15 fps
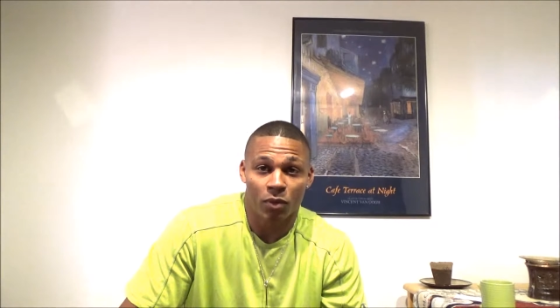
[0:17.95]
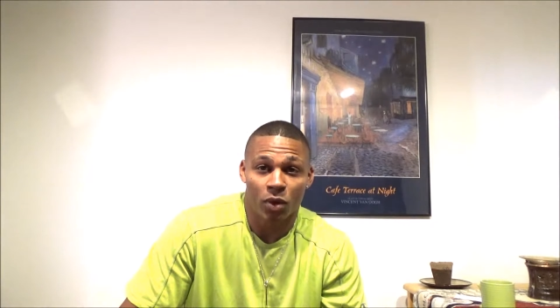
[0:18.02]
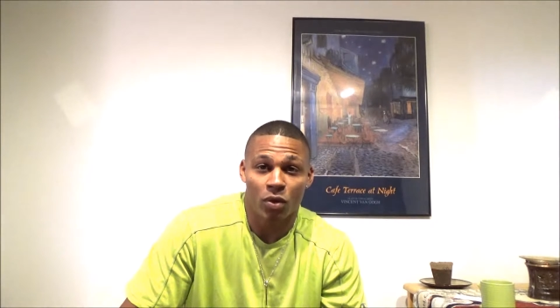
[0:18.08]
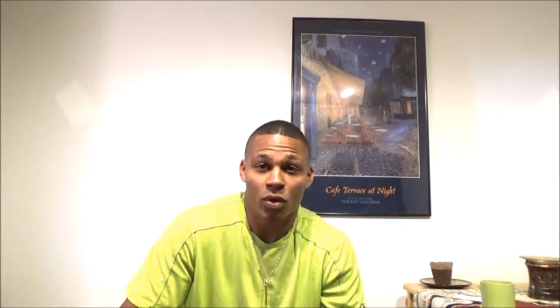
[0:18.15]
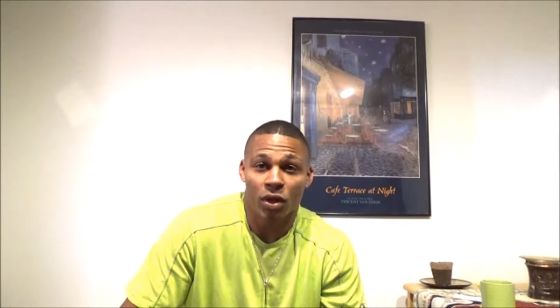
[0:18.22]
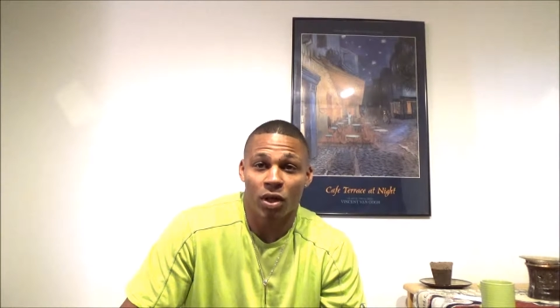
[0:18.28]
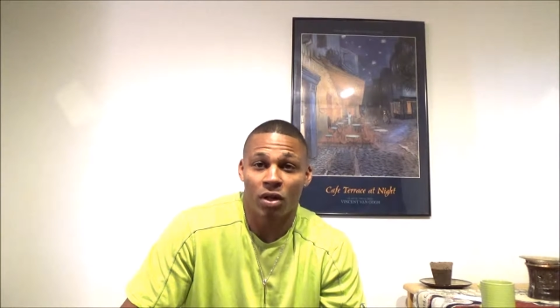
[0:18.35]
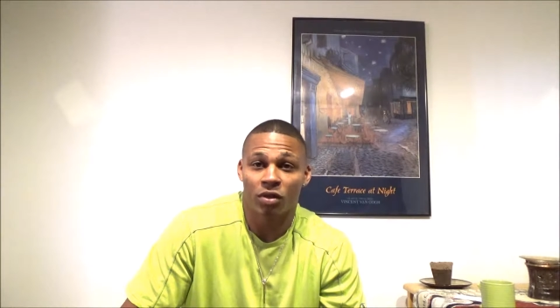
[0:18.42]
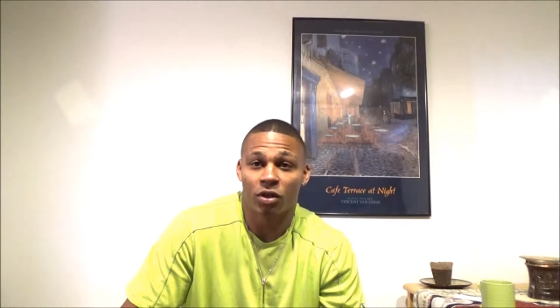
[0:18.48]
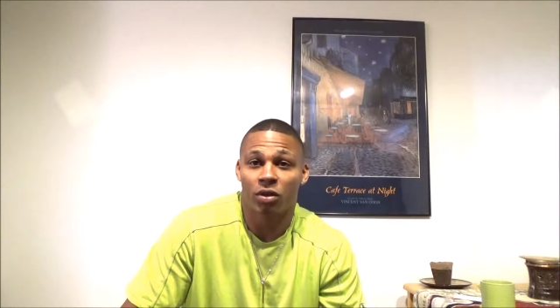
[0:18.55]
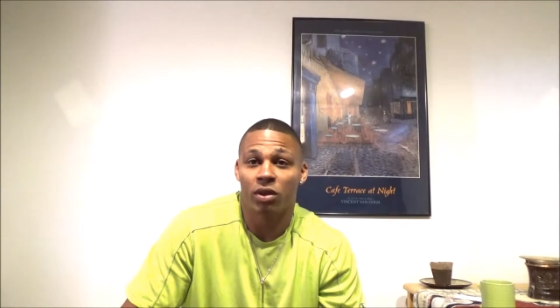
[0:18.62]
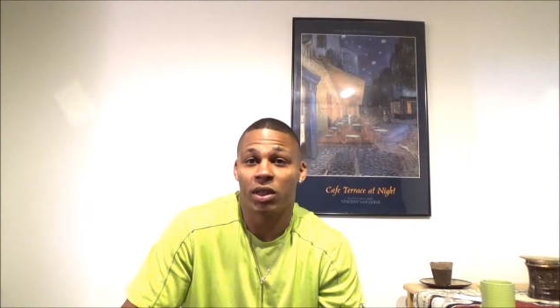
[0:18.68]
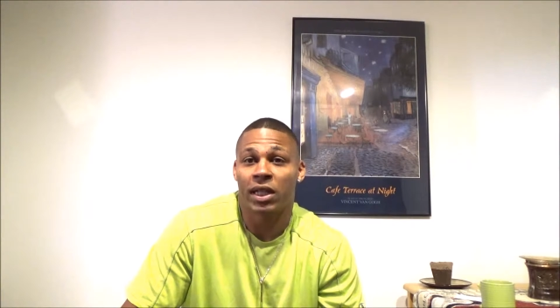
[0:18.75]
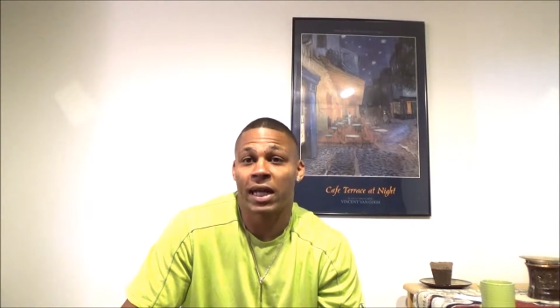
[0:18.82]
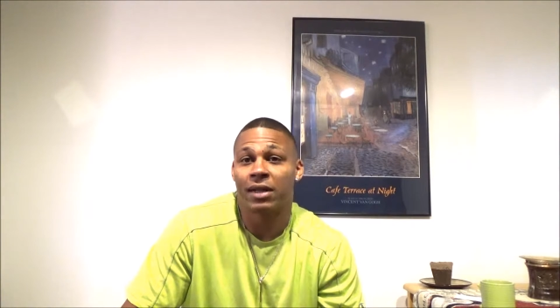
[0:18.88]
You can also
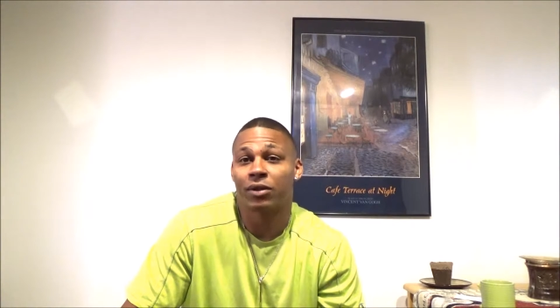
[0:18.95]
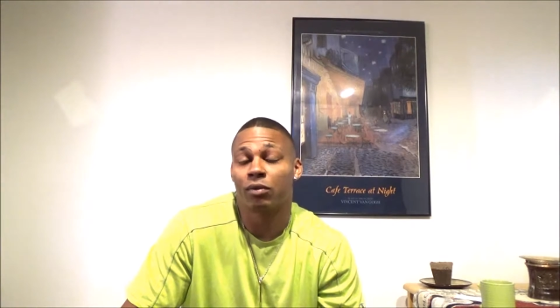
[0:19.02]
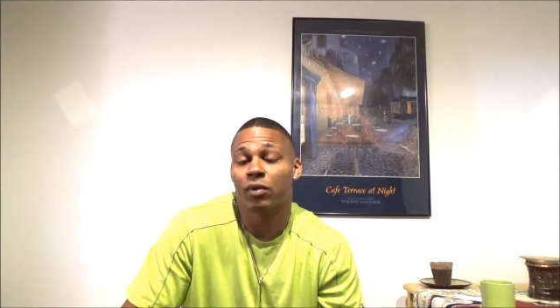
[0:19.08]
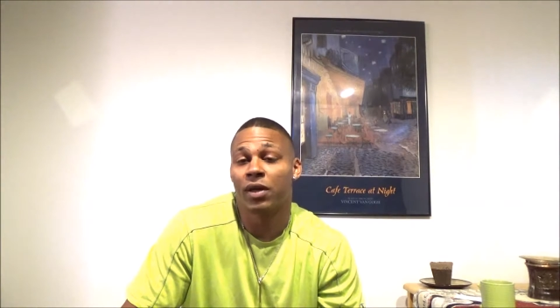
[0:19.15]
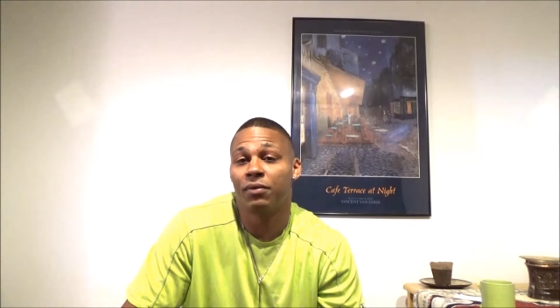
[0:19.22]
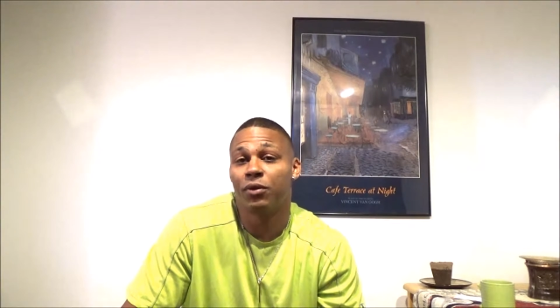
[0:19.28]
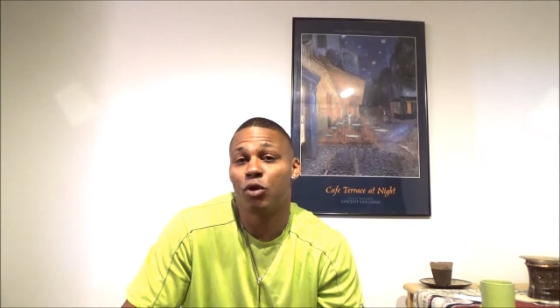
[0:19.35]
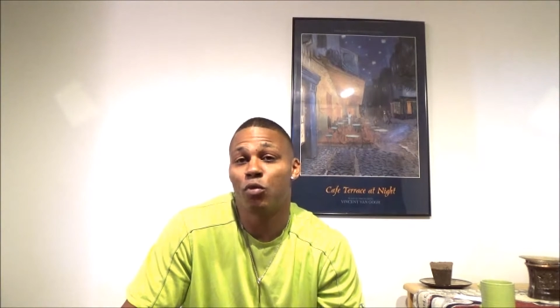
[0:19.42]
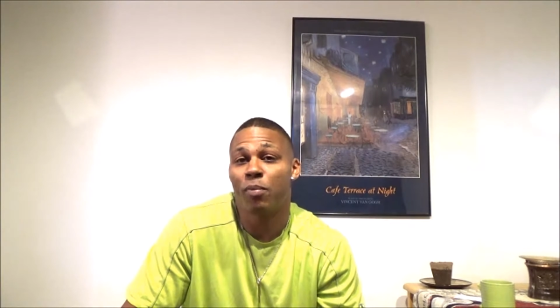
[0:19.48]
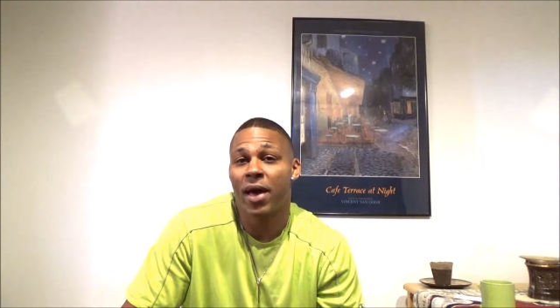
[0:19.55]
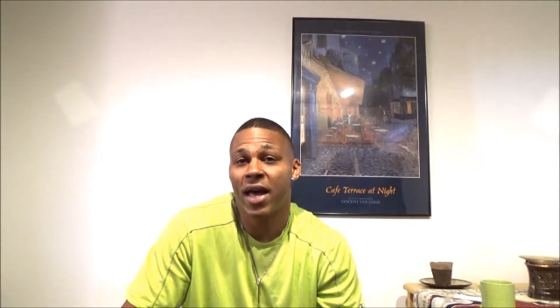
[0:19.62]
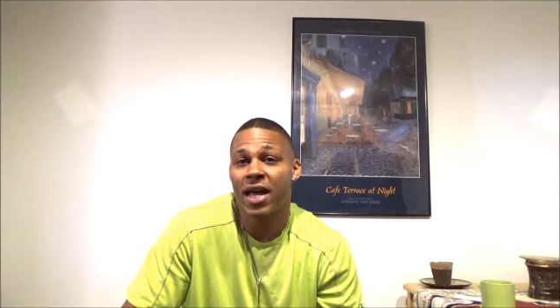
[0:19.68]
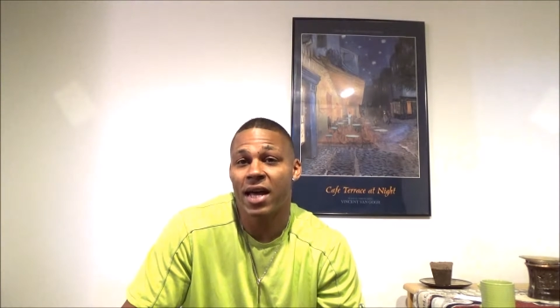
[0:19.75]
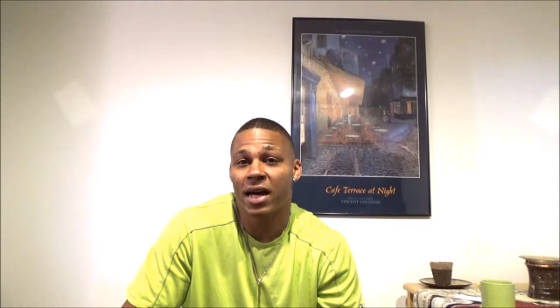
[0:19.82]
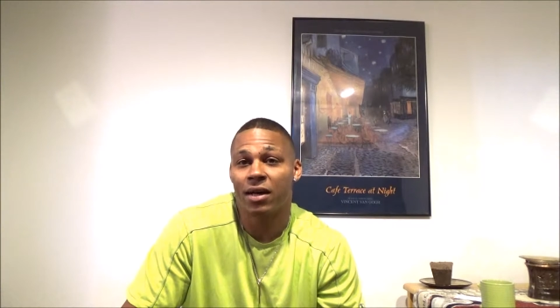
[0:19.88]
look out the revenue
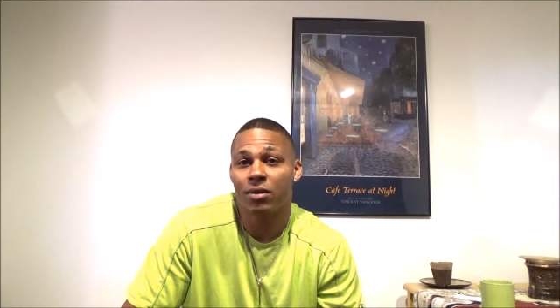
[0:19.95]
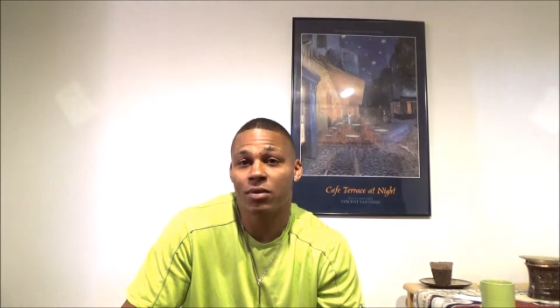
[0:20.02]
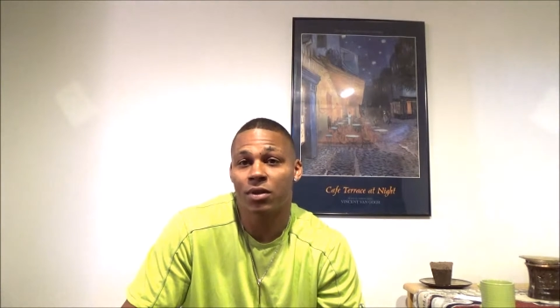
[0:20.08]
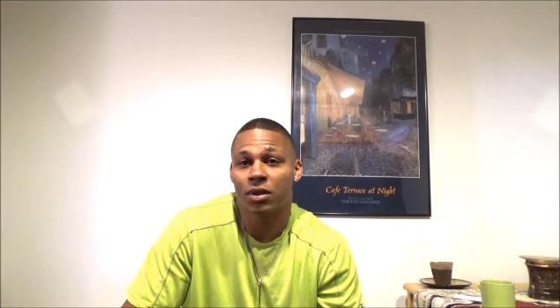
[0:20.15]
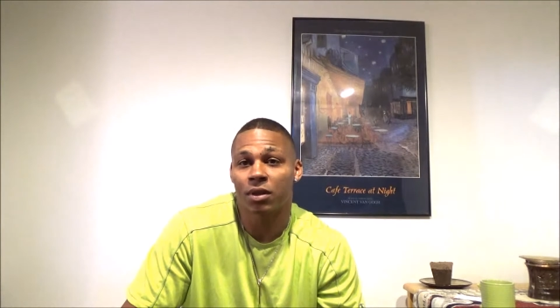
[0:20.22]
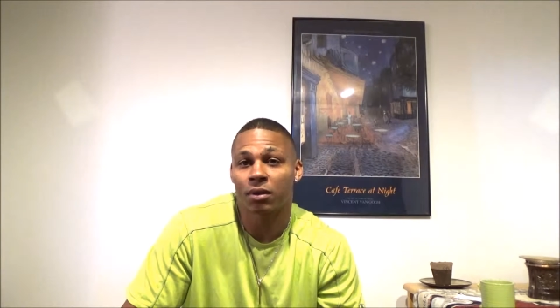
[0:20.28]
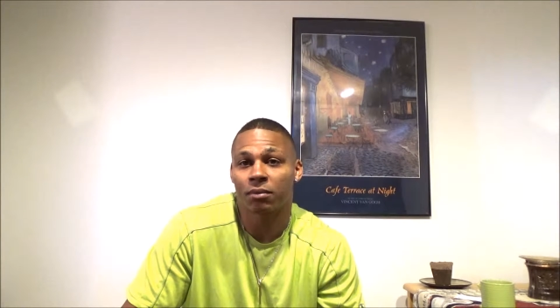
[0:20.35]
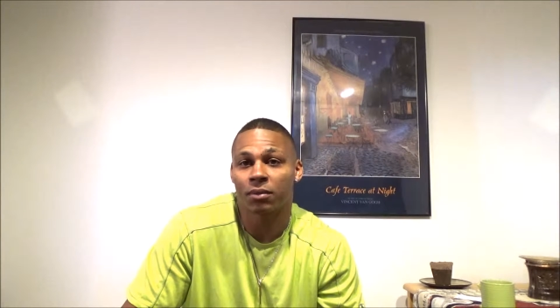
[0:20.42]
payouts.